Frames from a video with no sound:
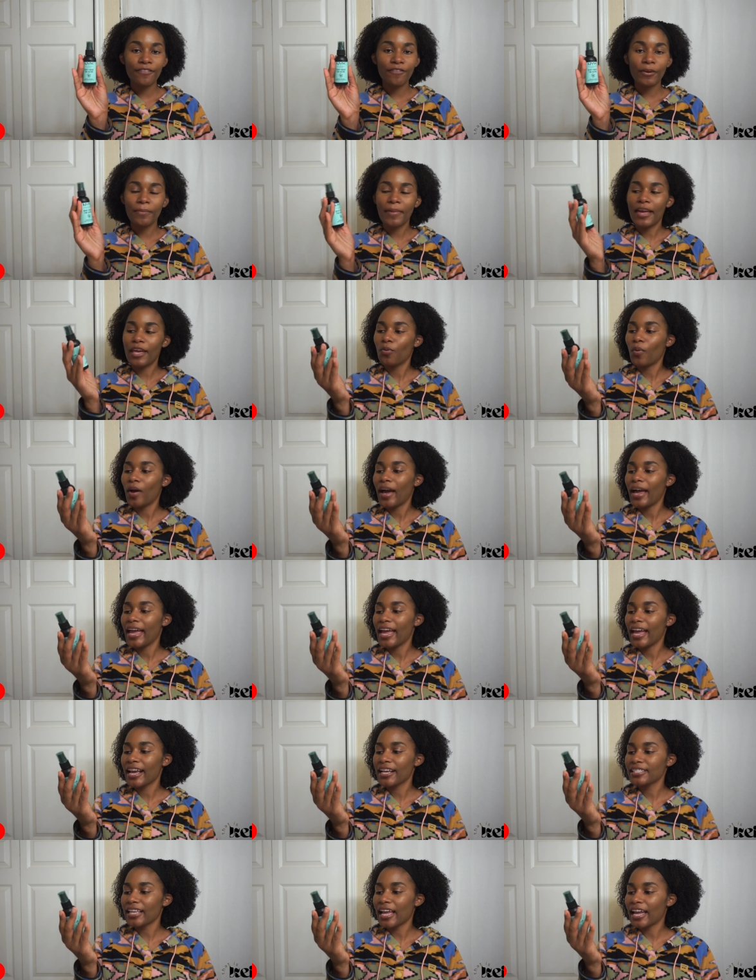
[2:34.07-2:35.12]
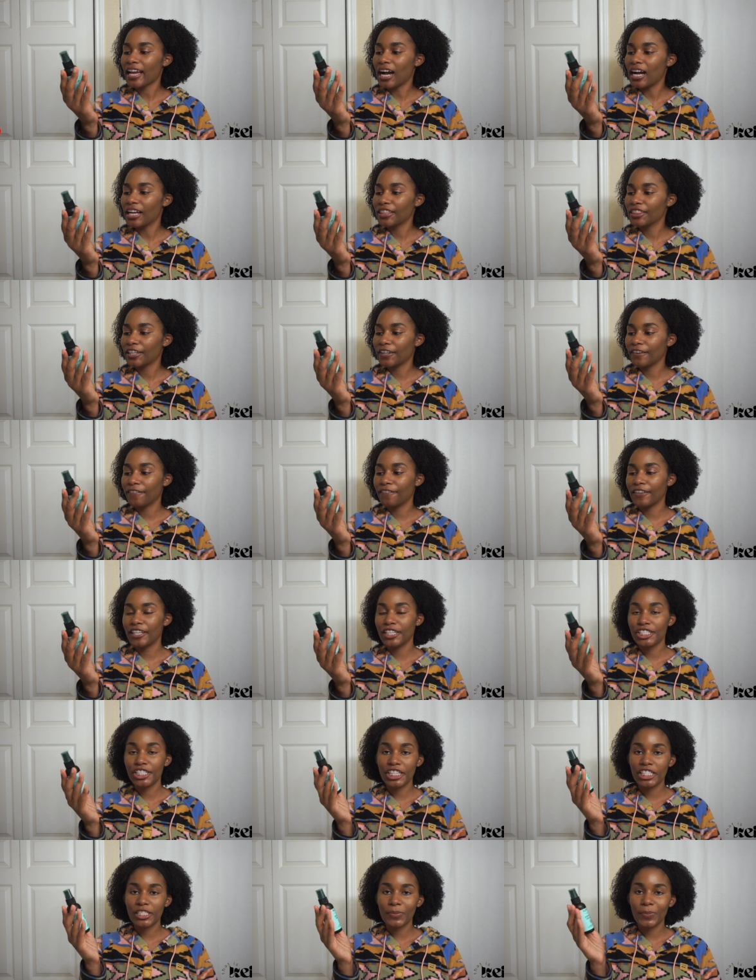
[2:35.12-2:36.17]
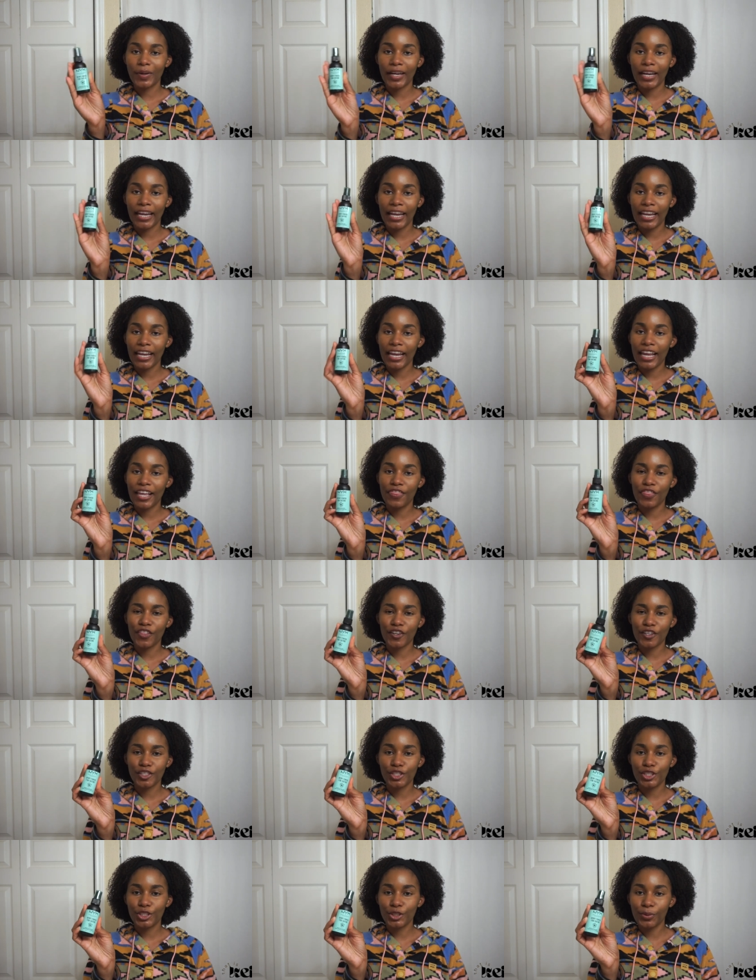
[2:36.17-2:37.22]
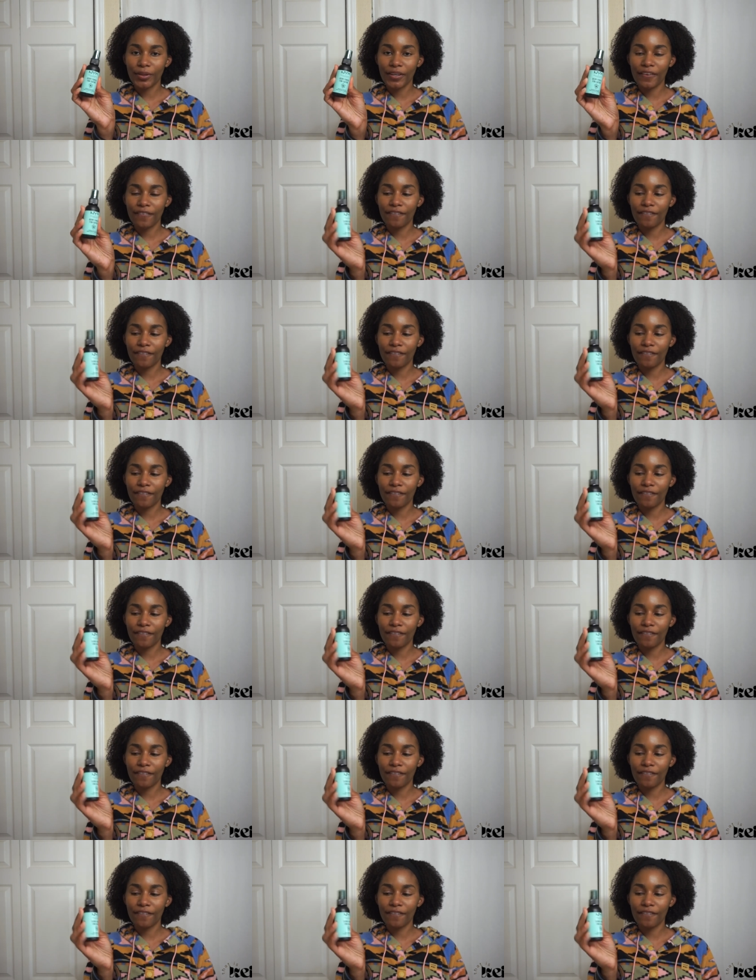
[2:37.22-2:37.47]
from NYX, I got their finishing spray in their dewy